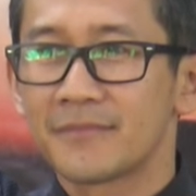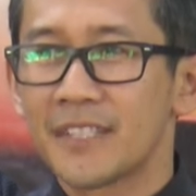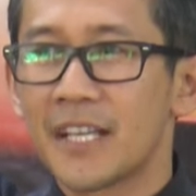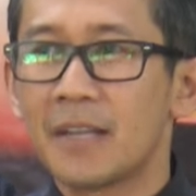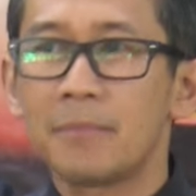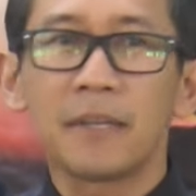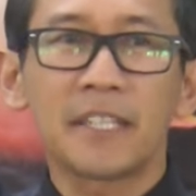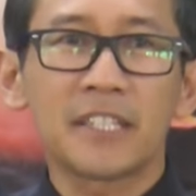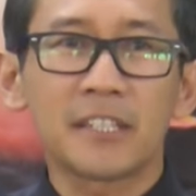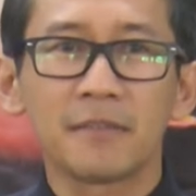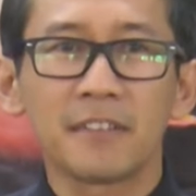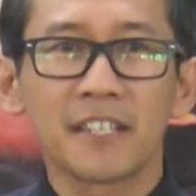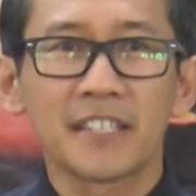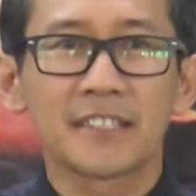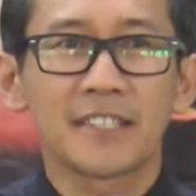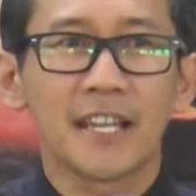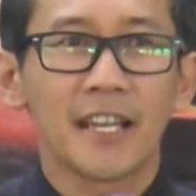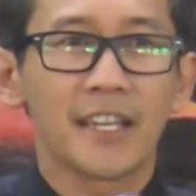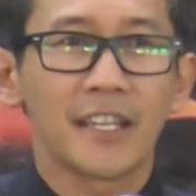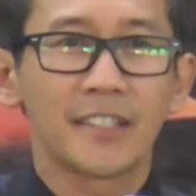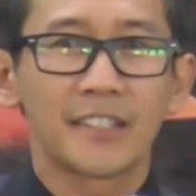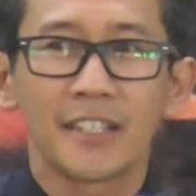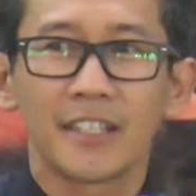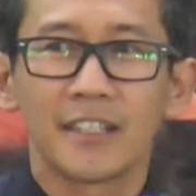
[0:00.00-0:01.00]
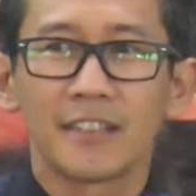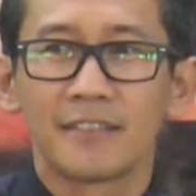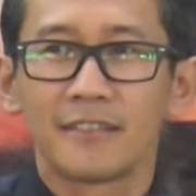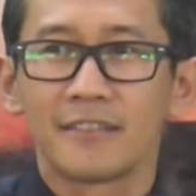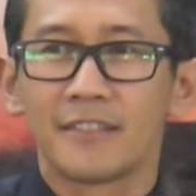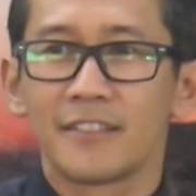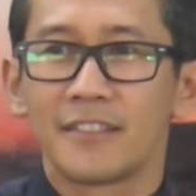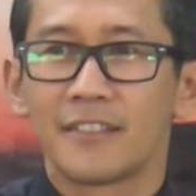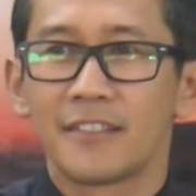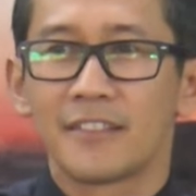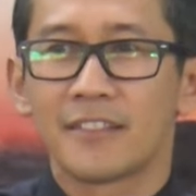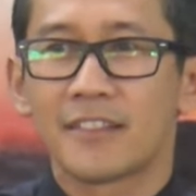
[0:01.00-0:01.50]
A bit of anxiety.
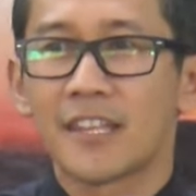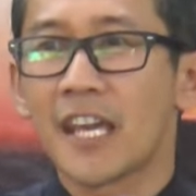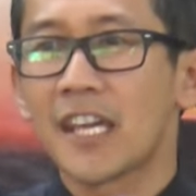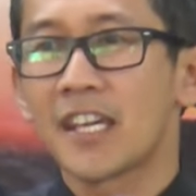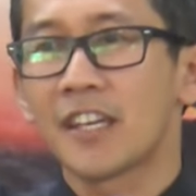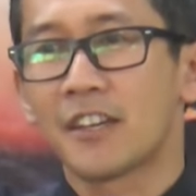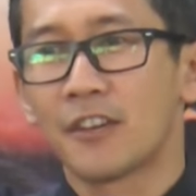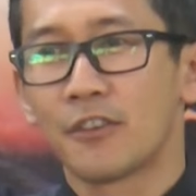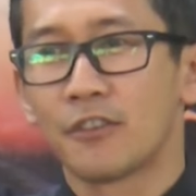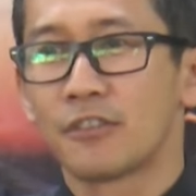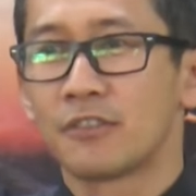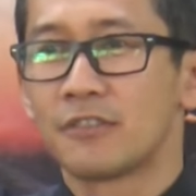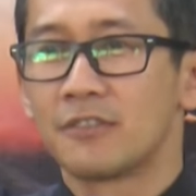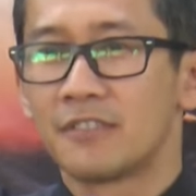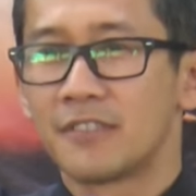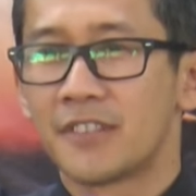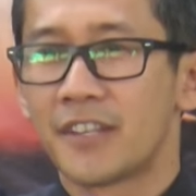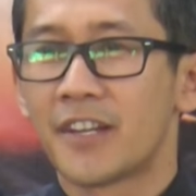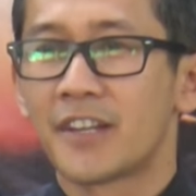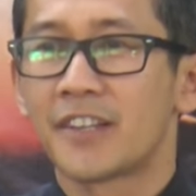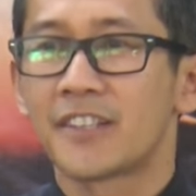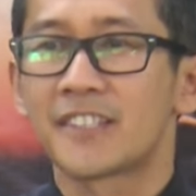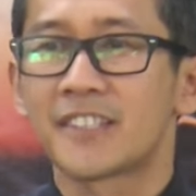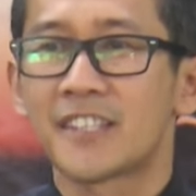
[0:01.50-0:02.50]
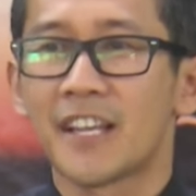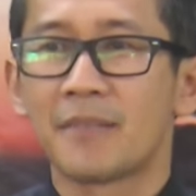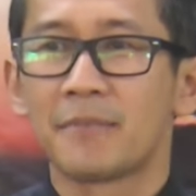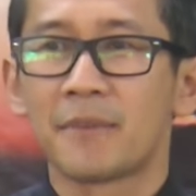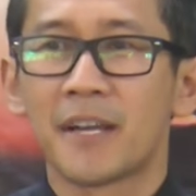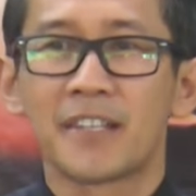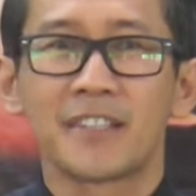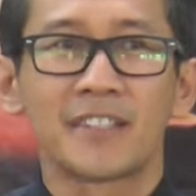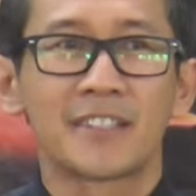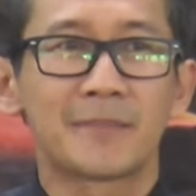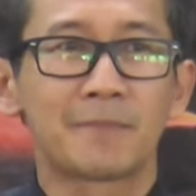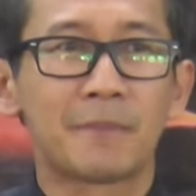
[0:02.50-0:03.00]
Thank you. There are some
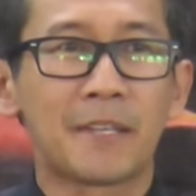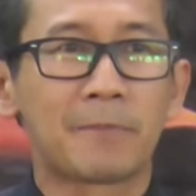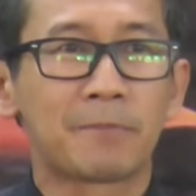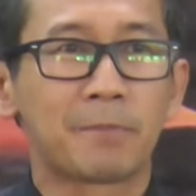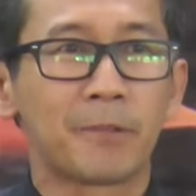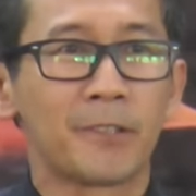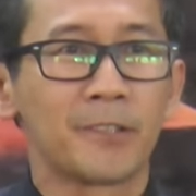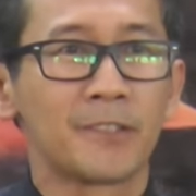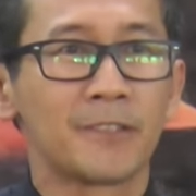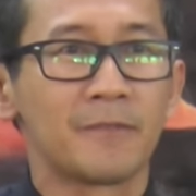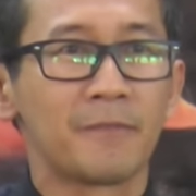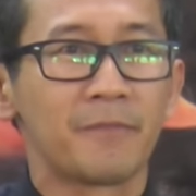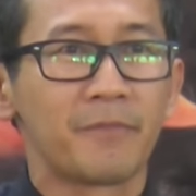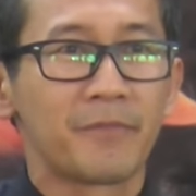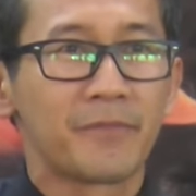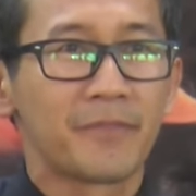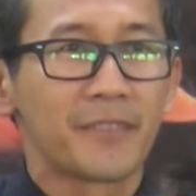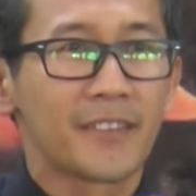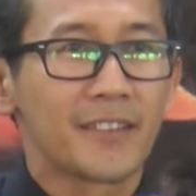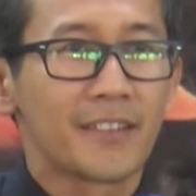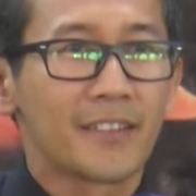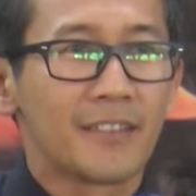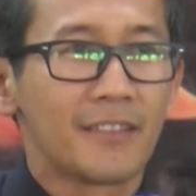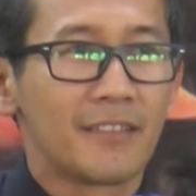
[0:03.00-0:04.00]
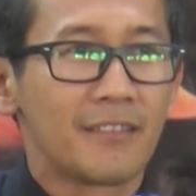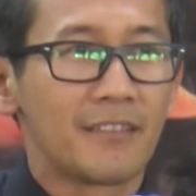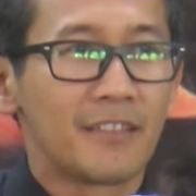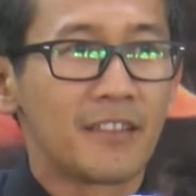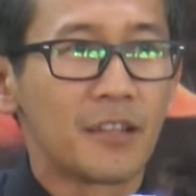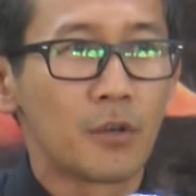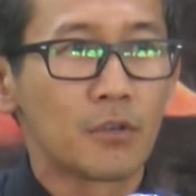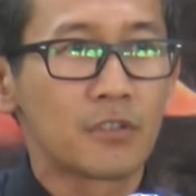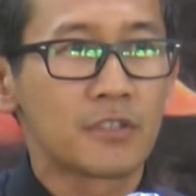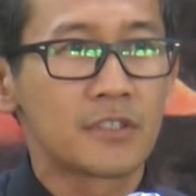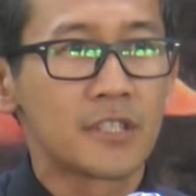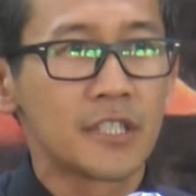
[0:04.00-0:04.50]
honest people,
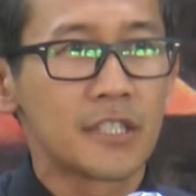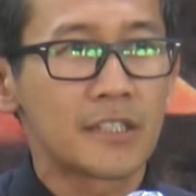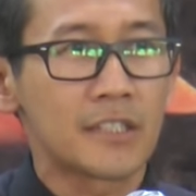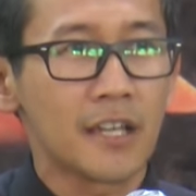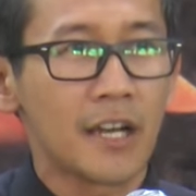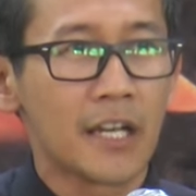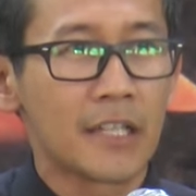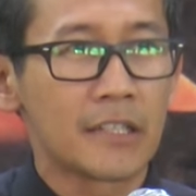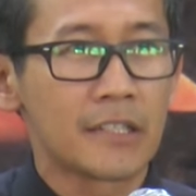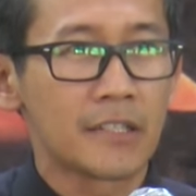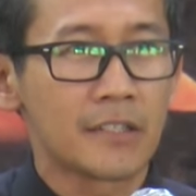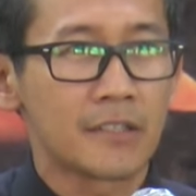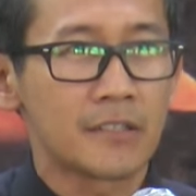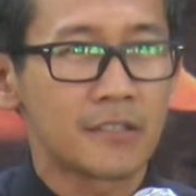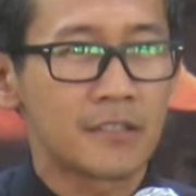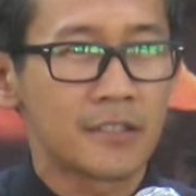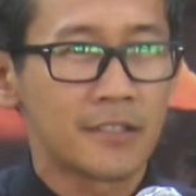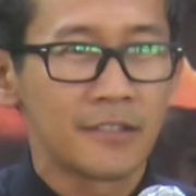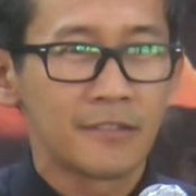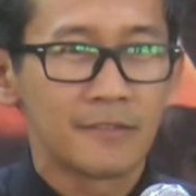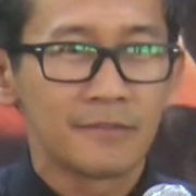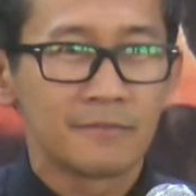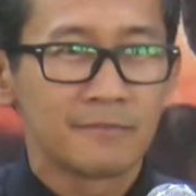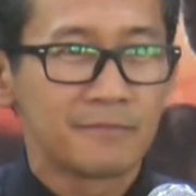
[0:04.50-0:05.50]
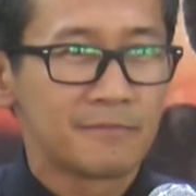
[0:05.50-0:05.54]
those dishonest,